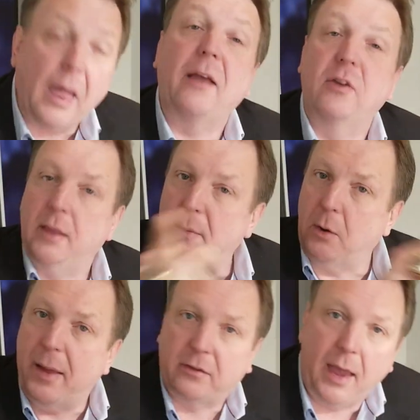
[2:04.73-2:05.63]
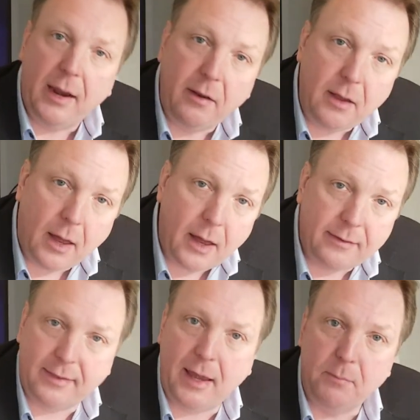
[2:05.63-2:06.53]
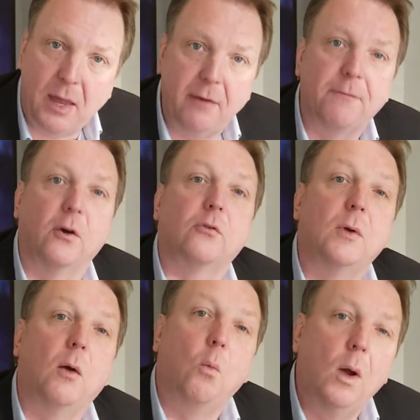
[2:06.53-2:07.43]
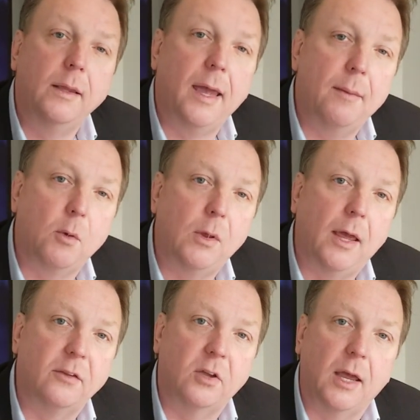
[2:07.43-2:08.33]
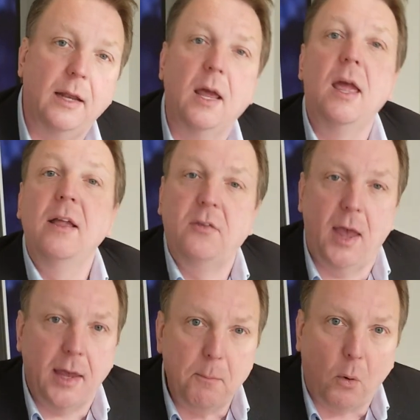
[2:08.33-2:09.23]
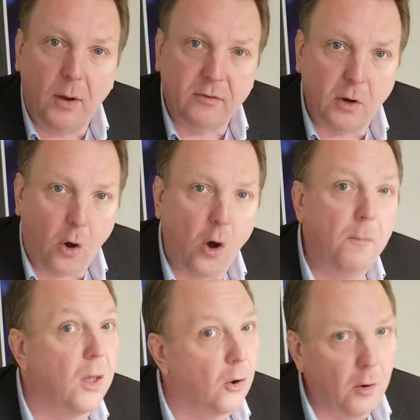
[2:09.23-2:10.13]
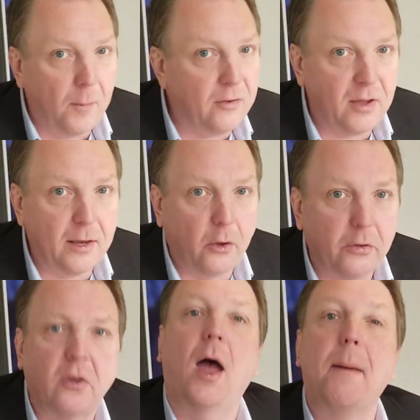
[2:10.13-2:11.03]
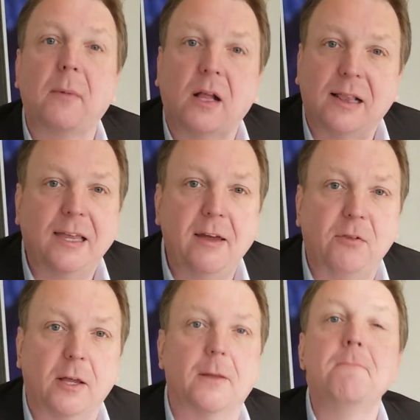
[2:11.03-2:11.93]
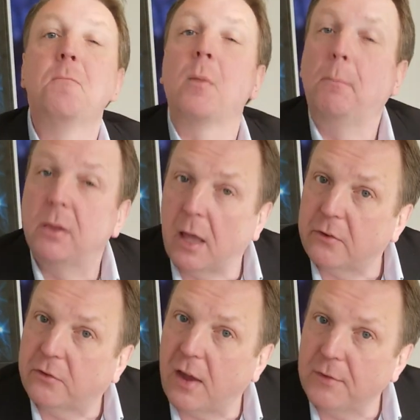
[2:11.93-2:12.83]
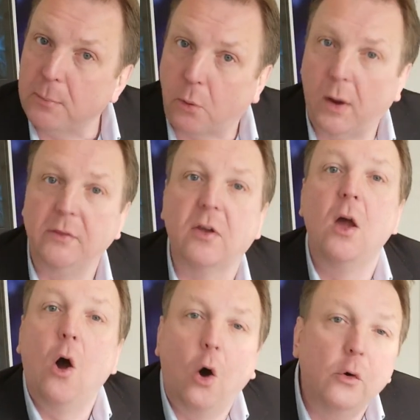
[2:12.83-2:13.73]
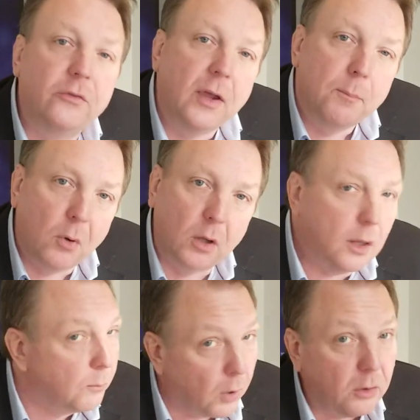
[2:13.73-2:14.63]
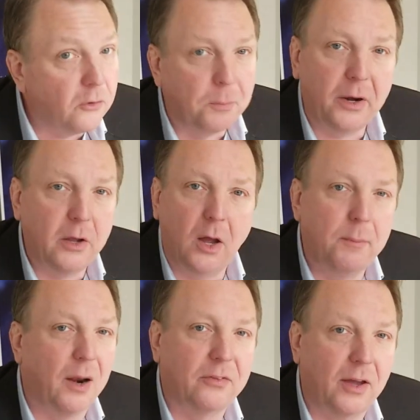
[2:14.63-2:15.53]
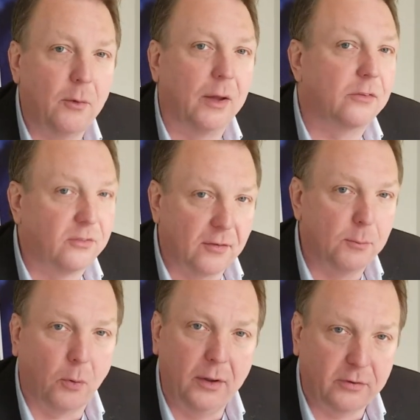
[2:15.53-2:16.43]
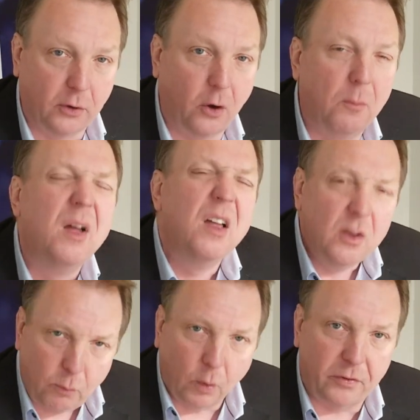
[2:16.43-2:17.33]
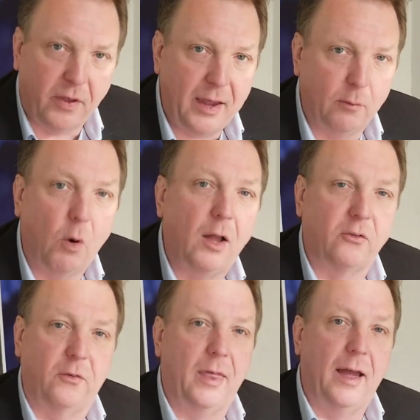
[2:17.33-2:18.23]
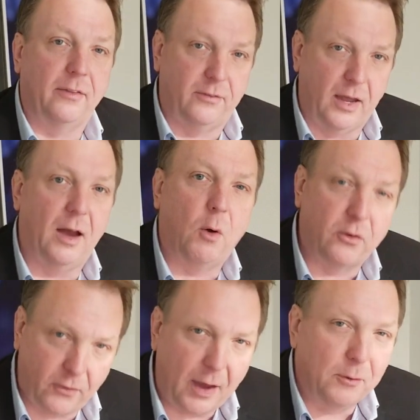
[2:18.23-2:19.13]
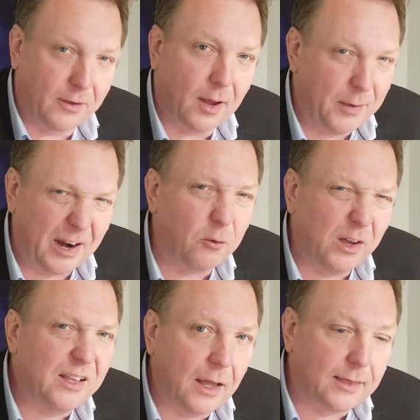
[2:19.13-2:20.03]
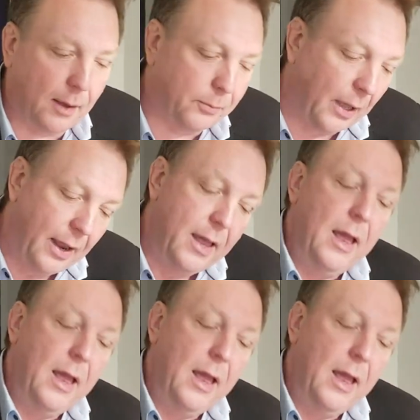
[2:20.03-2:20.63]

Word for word: Actually, let me go back to, NA, uh, to the NBA first. We got one game that we like tonight. Taking points at home, you hear me say it all the time, Cleveland plus seven points hosting Brooklyn. Brooklyn's pretty good, but I'll tell you what, seven points at home, worth taking. Watch for that. Uh, watch for that one to come in. I really like that play.